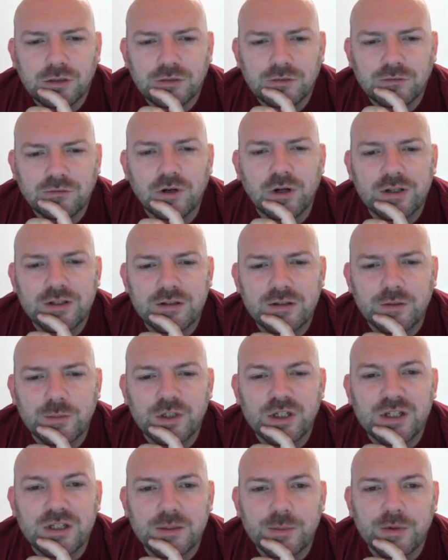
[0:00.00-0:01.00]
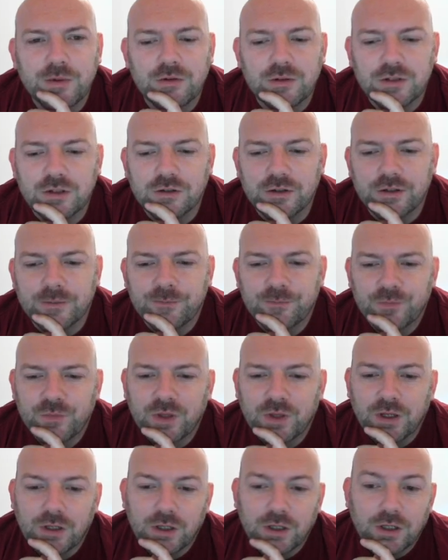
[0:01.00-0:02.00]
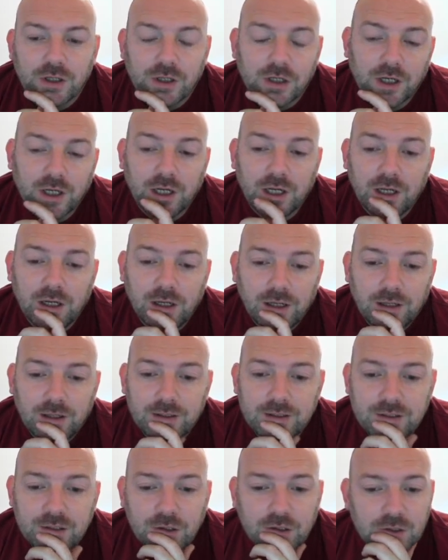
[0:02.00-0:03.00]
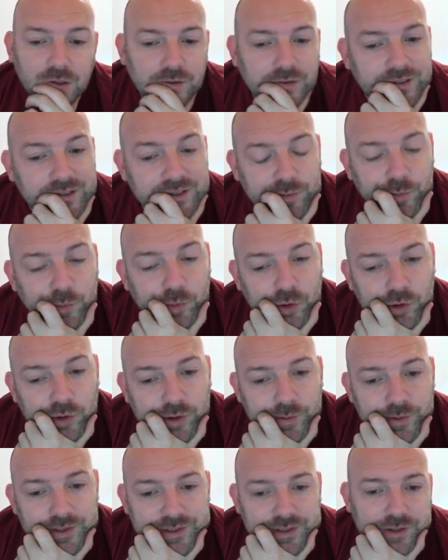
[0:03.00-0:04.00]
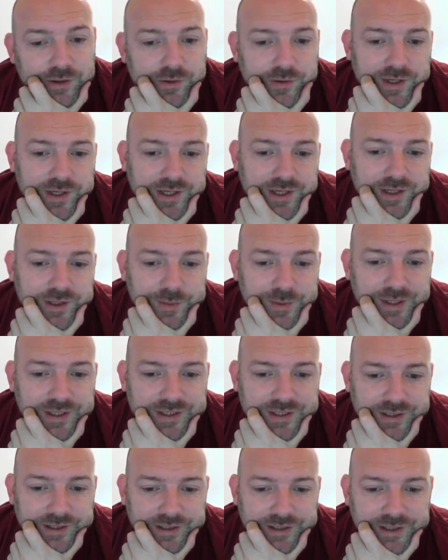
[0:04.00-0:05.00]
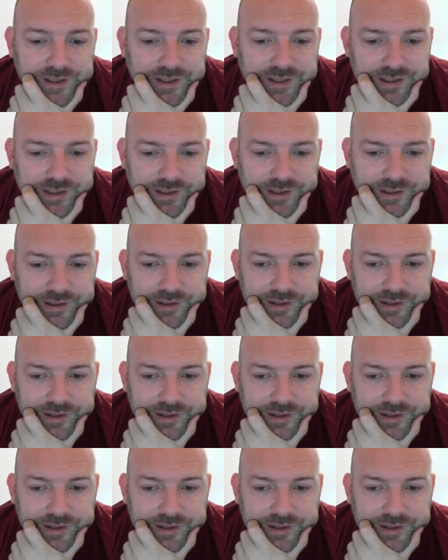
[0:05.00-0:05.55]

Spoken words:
Rise of the Machine Spirit, sorry. So the deployment zone is basically